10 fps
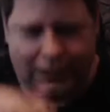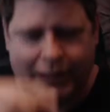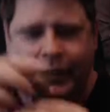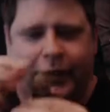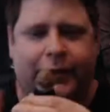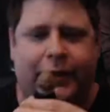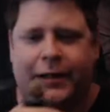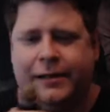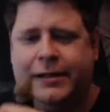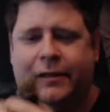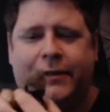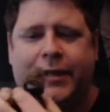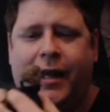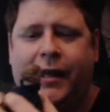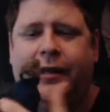Okay, so his
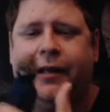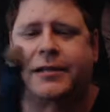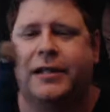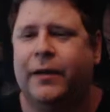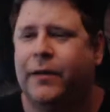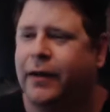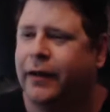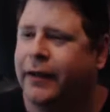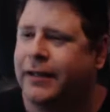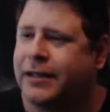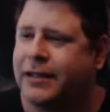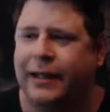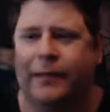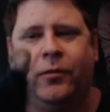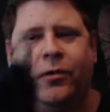head does go on it. This is like
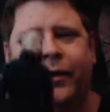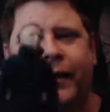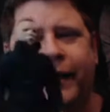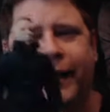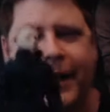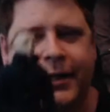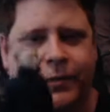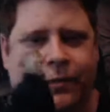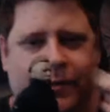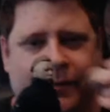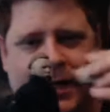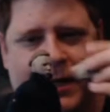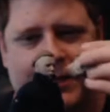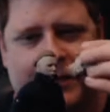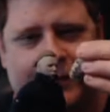more like the H1
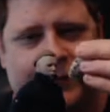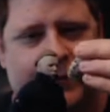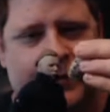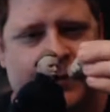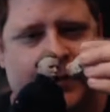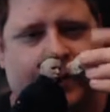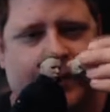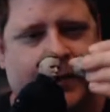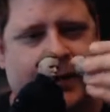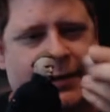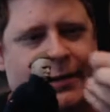mask, the first movie mask.